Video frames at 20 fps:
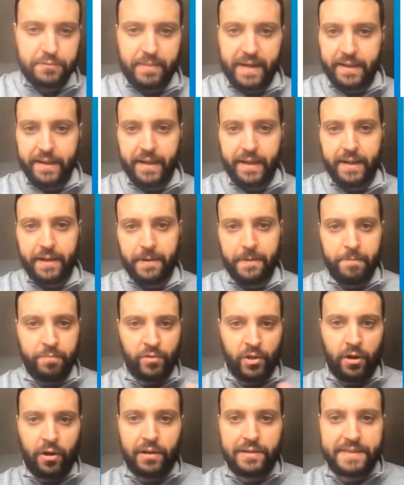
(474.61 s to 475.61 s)
spending,
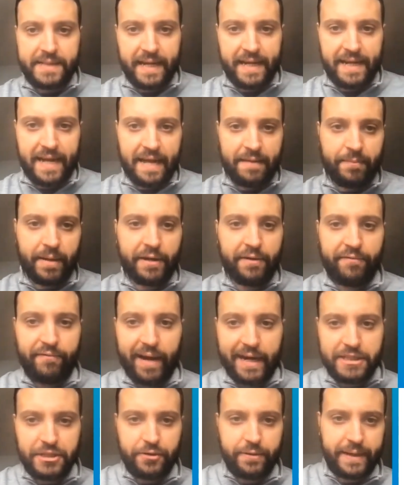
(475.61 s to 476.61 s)
wholesale, and
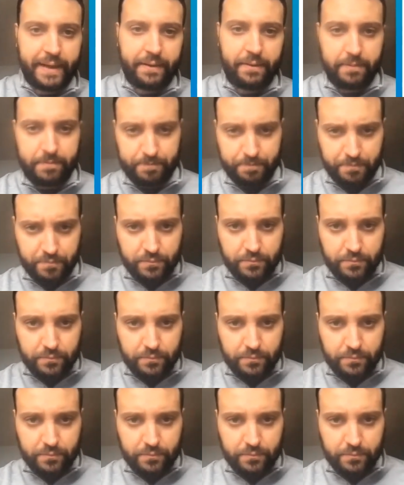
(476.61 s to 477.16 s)
manufacturing.